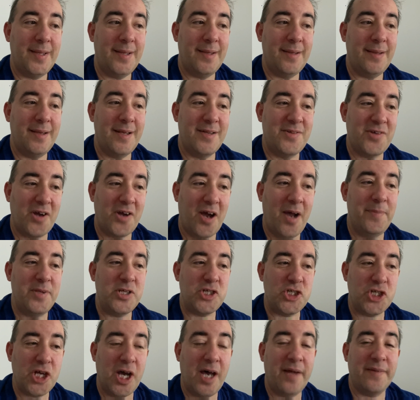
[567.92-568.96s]
the timeless
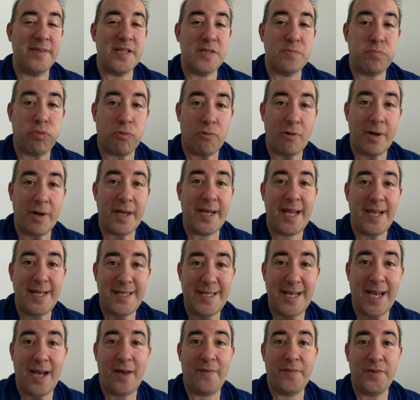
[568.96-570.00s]
child is bringing
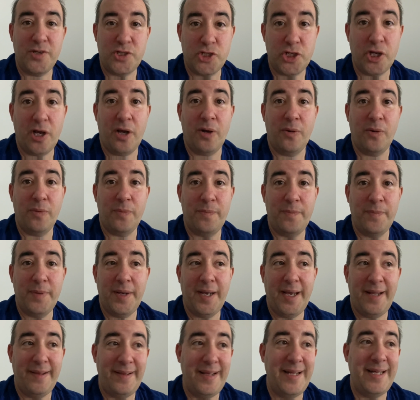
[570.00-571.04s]
down the show
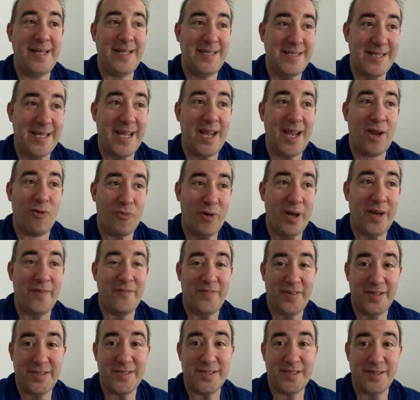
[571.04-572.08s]
and they need to get rid of
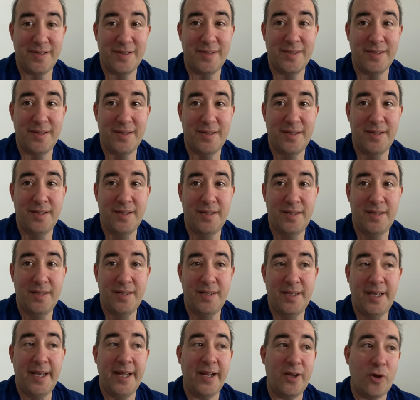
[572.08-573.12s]
it
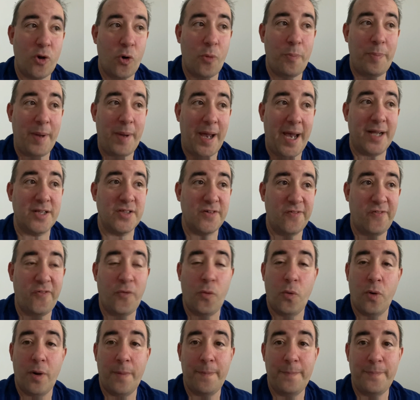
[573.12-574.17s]
and go back to
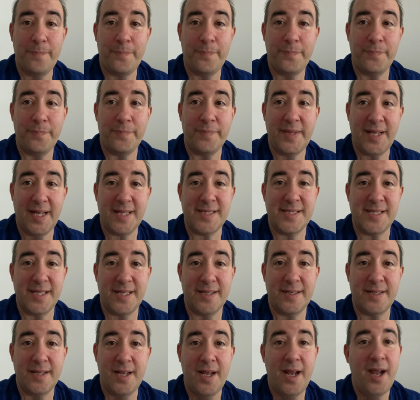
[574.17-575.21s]
form. That's
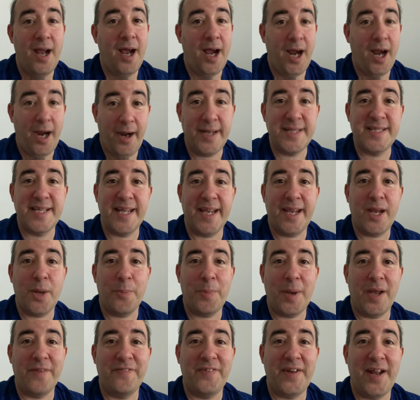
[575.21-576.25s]
it. All right, take care.
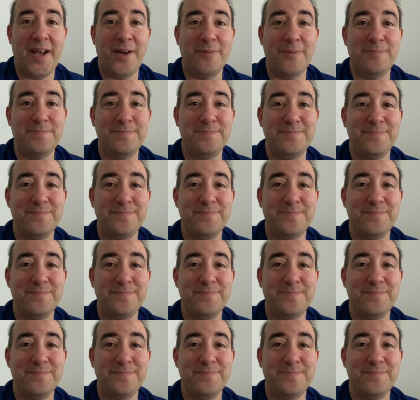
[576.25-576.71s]
Bye for now.